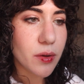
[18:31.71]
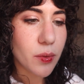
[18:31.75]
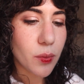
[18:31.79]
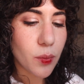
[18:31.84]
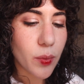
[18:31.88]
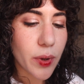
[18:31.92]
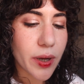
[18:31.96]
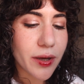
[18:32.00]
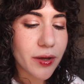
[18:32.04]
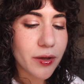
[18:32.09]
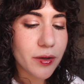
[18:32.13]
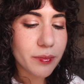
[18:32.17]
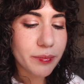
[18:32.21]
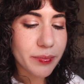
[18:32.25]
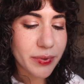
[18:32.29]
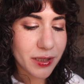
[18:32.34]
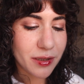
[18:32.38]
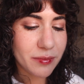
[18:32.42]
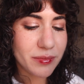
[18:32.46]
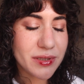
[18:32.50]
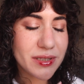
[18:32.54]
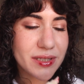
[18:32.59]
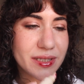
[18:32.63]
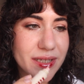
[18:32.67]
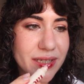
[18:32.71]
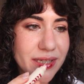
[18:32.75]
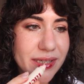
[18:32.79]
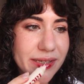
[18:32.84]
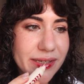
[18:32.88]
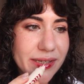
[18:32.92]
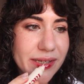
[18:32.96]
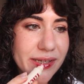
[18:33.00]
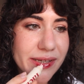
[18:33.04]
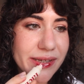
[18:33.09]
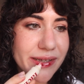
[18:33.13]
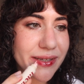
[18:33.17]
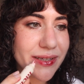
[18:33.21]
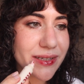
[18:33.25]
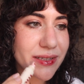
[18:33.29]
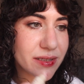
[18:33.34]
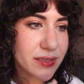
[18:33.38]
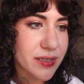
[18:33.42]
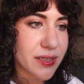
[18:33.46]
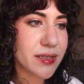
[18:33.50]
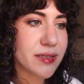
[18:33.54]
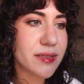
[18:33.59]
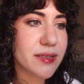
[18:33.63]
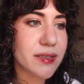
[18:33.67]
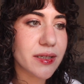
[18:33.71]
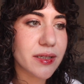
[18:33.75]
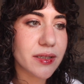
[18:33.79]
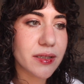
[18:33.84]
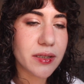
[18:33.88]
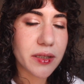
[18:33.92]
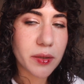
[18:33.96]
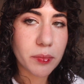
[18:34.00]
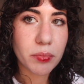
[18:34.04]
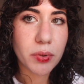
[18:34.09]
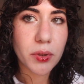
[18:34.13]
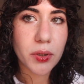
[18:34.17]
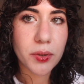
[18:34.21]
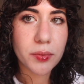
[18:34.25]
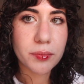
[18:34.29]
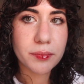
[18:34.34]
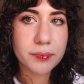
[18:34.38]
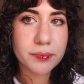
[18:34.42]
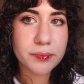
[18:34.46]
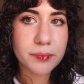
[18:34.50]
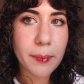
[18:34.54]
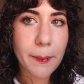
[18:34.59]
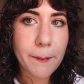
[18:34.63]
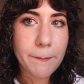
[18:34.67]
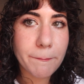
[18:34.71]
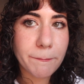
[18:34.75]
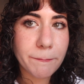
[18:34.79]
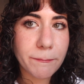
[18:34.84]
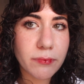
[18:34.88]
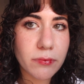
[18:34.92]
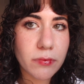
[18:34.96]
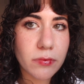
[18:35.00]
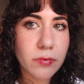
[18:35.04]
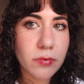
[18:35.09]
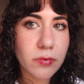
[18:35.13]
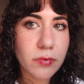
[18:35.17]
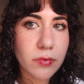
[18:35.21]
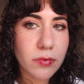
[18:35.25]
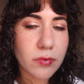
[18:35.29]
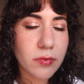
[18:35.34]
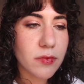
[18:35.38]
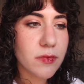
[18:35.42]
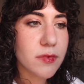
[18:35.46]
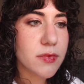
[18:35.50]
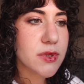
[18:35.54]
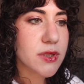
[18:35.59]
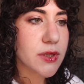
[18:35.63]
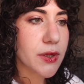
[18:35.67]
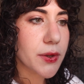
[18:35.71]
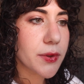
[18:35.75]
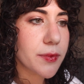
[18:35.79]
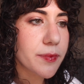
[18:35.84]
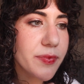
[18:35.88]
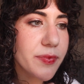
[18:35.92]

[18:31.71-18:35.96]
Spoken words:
well pigmented, tinted lip balm. So,